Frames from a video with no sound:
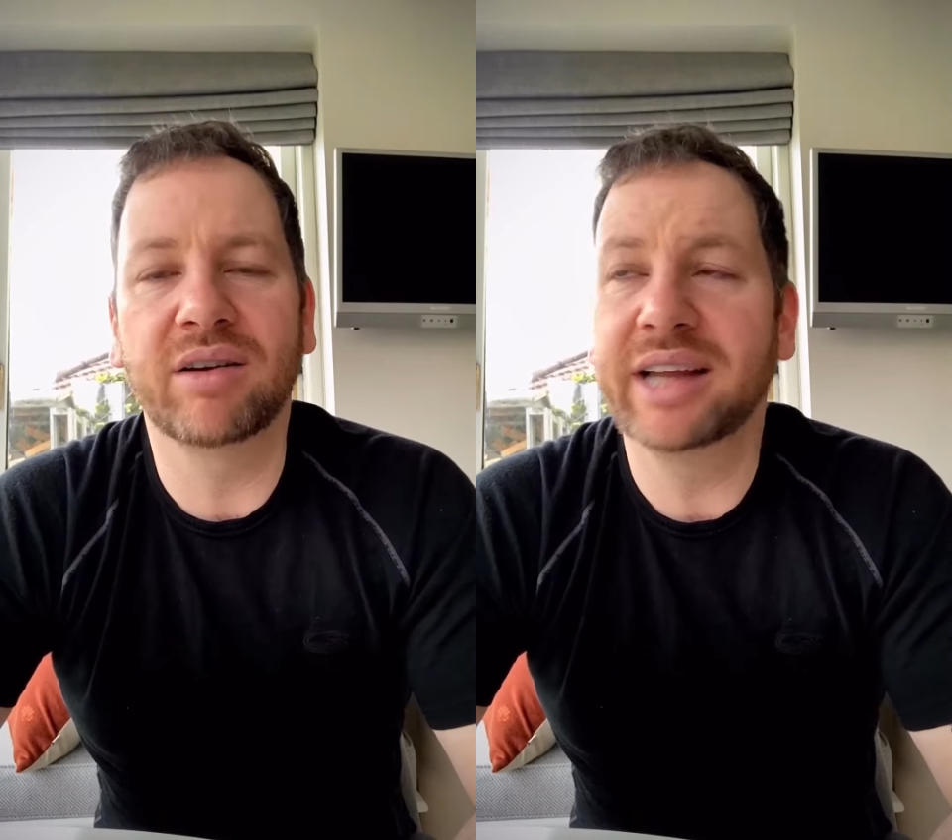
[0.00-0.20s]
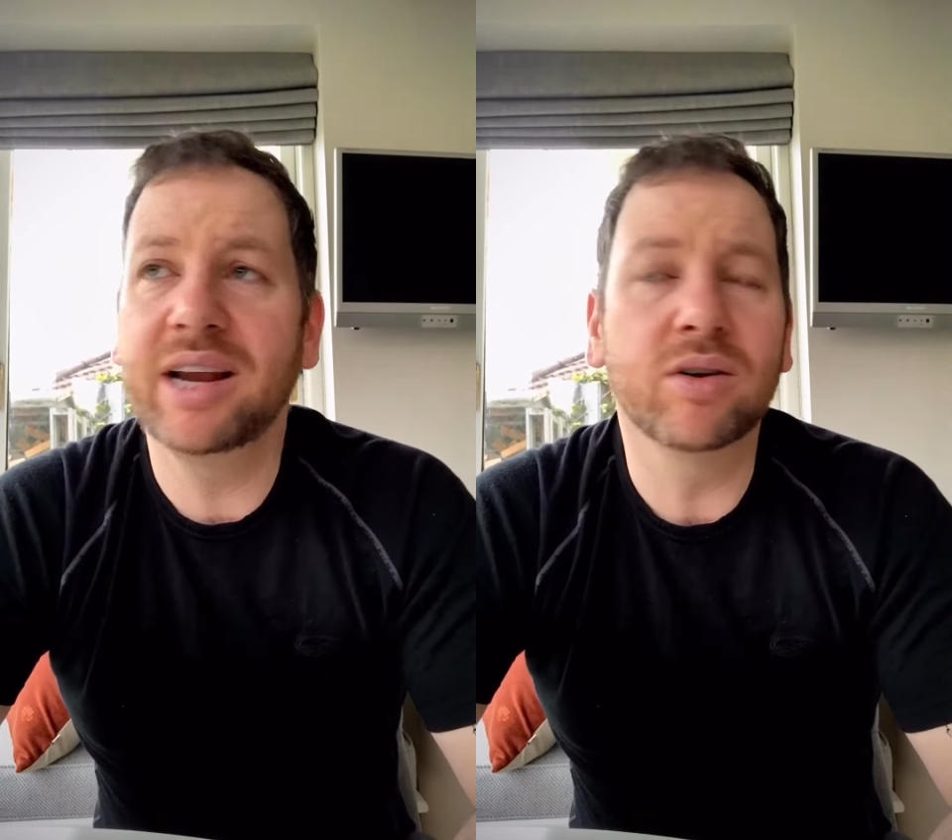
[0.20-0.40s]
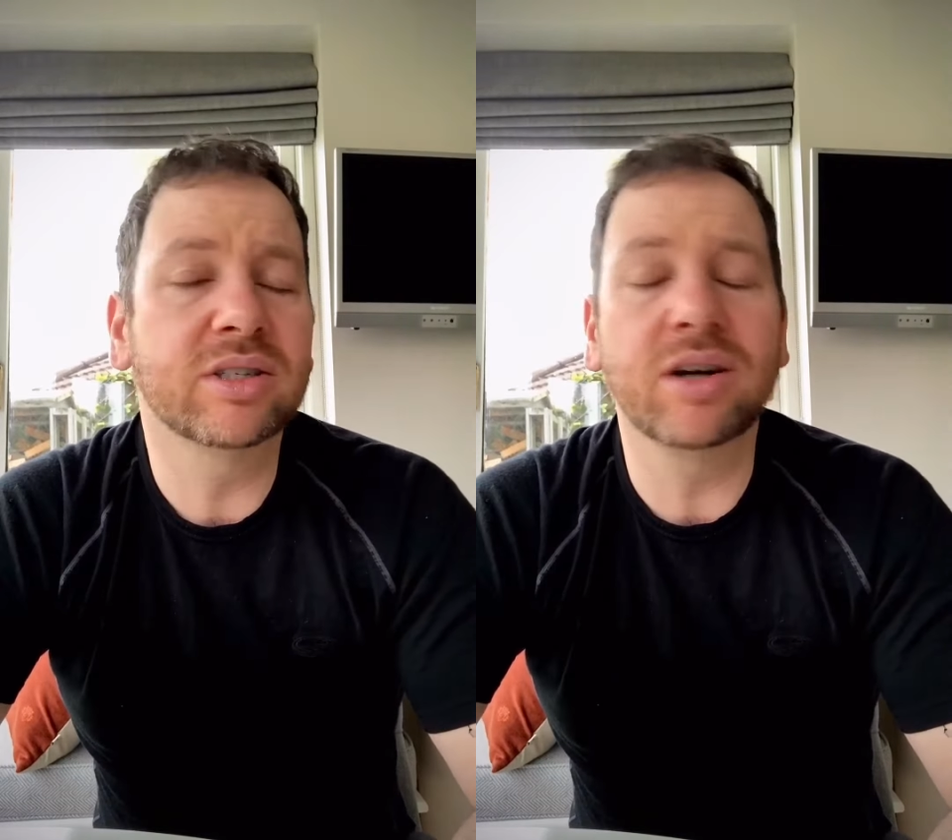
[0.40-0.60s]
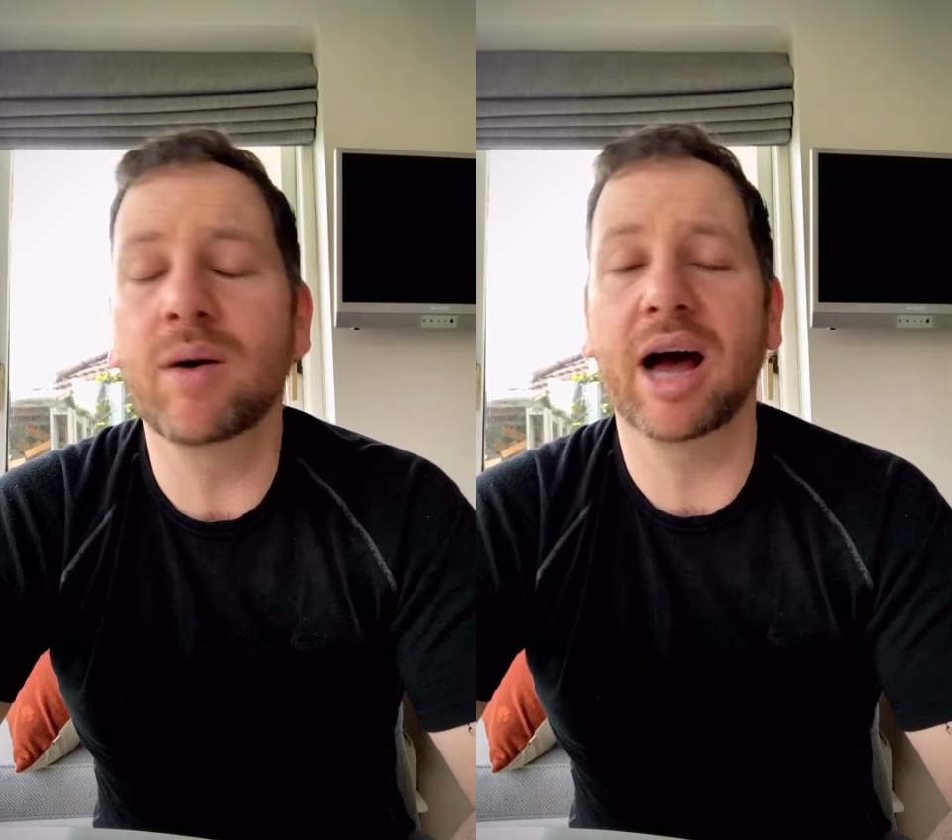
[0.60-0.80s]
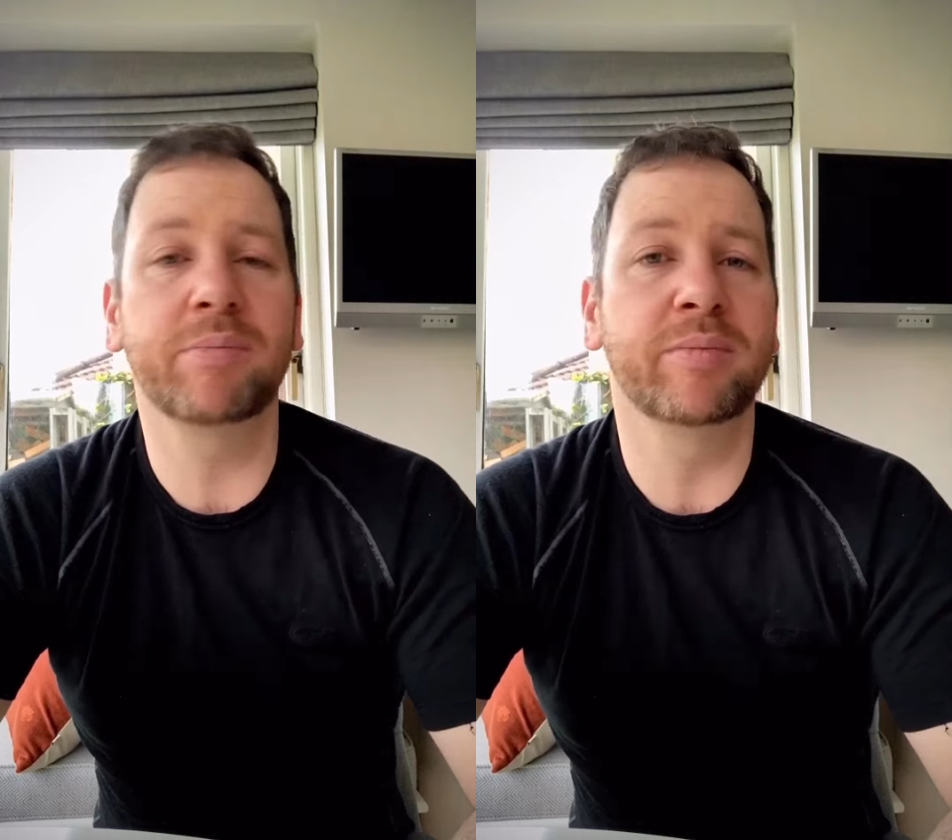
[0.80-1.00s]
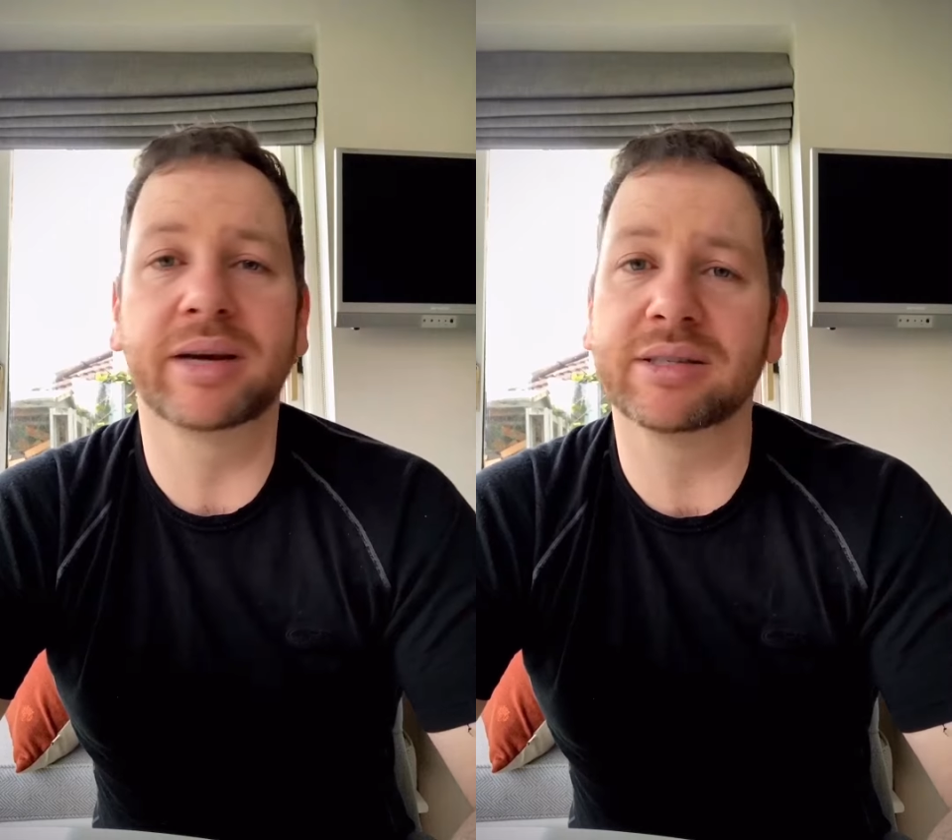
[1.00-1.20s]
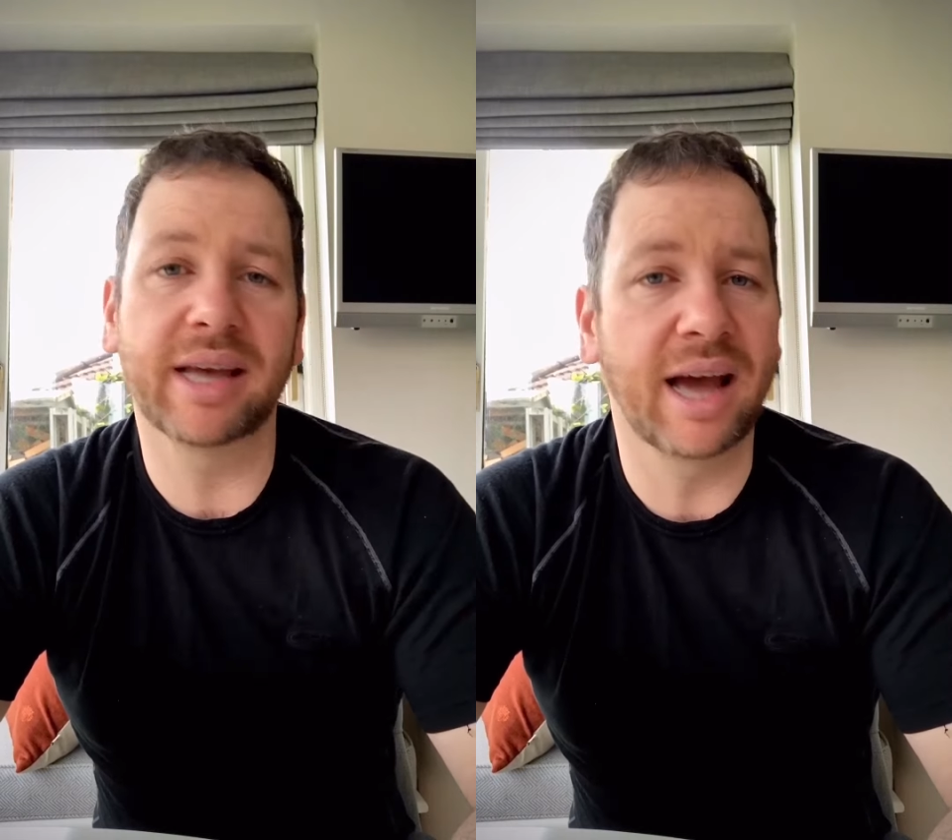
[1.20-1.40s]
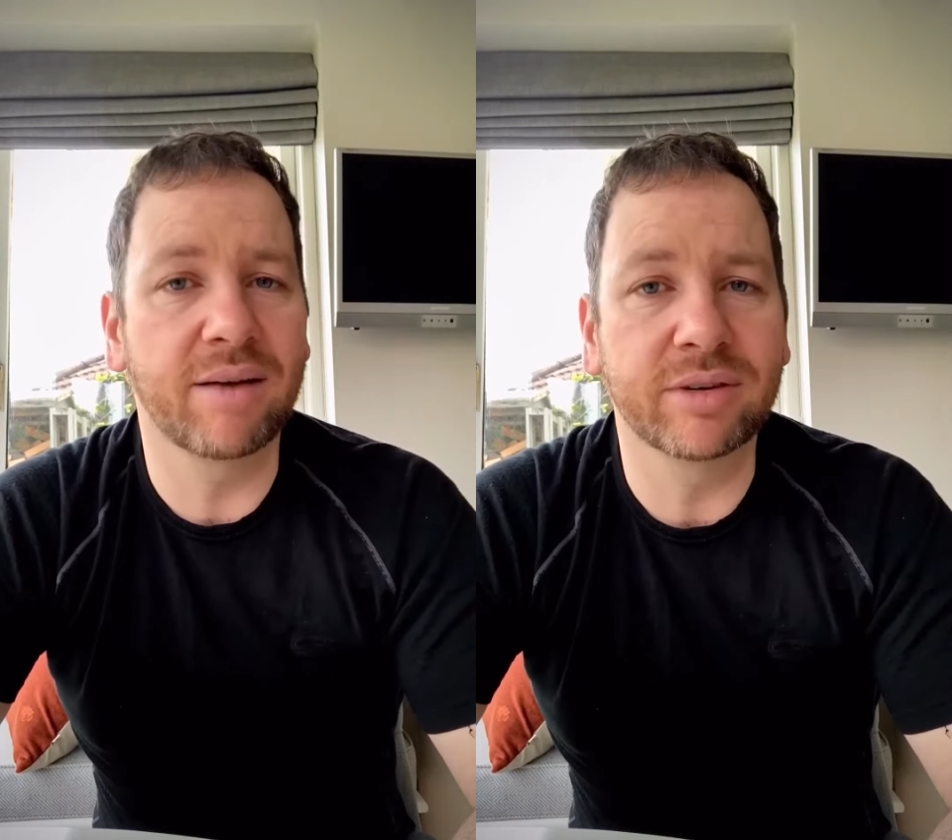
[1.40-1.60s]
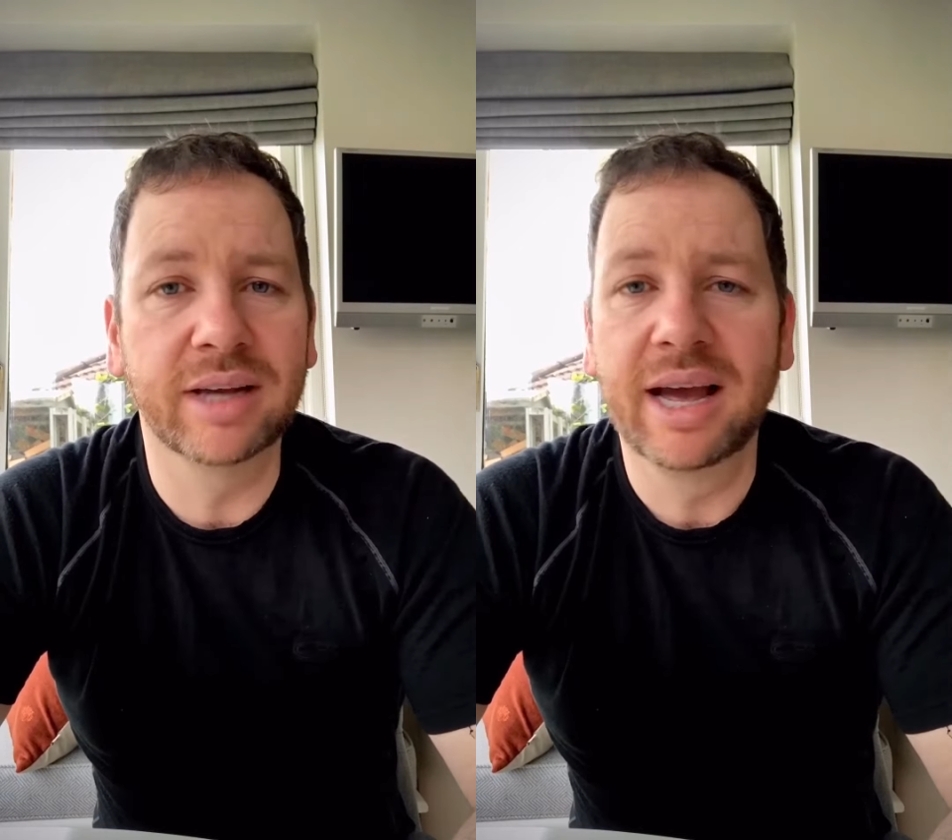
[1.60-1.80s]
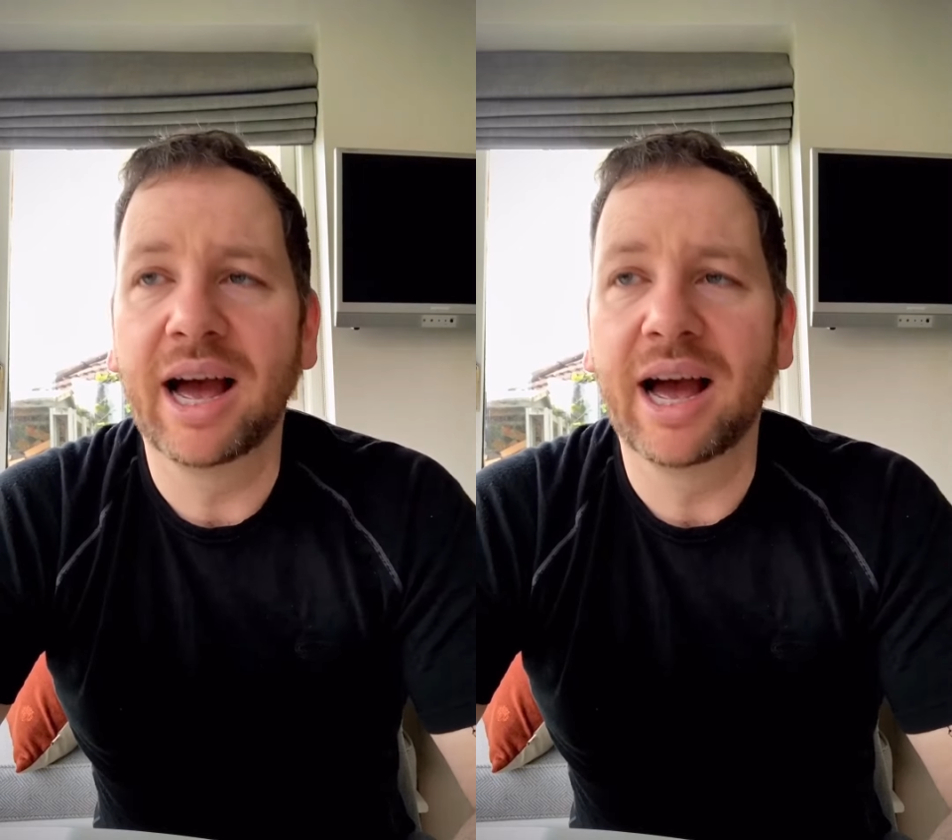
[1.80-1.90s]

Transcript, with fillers: and they look so happy because they have it,